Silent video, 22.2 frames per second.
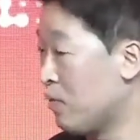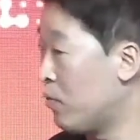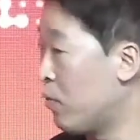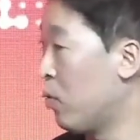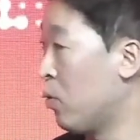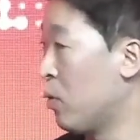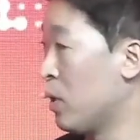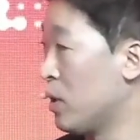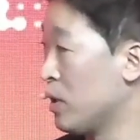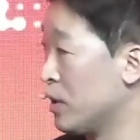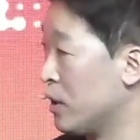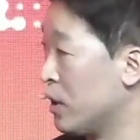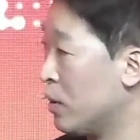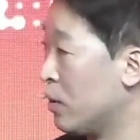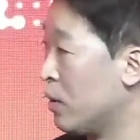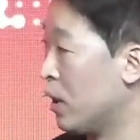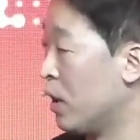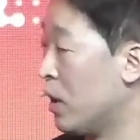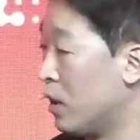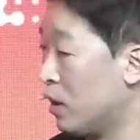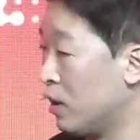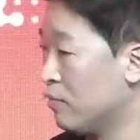for
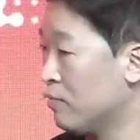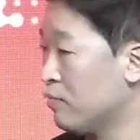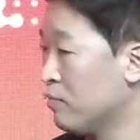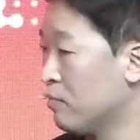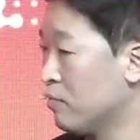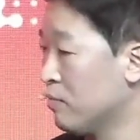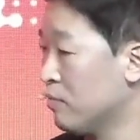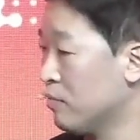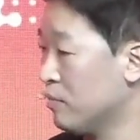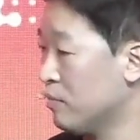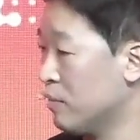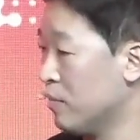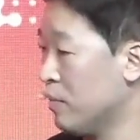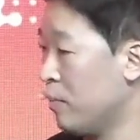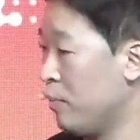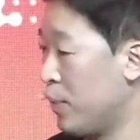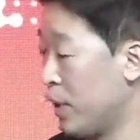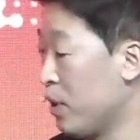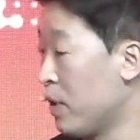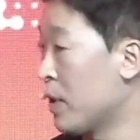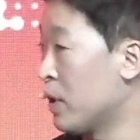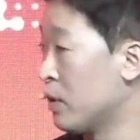
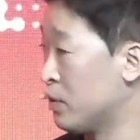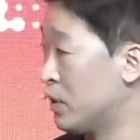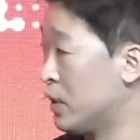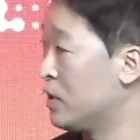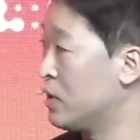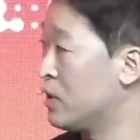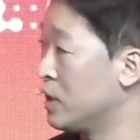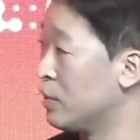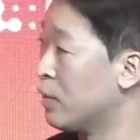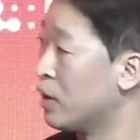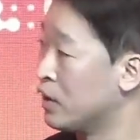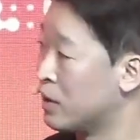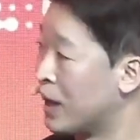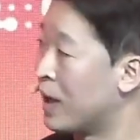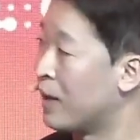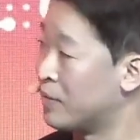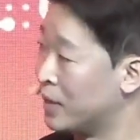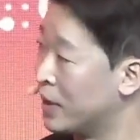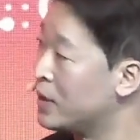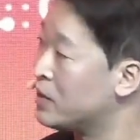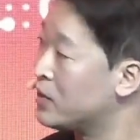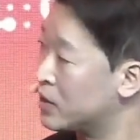bigger ecosystem on
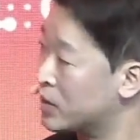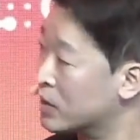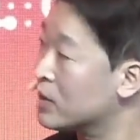Avalanche.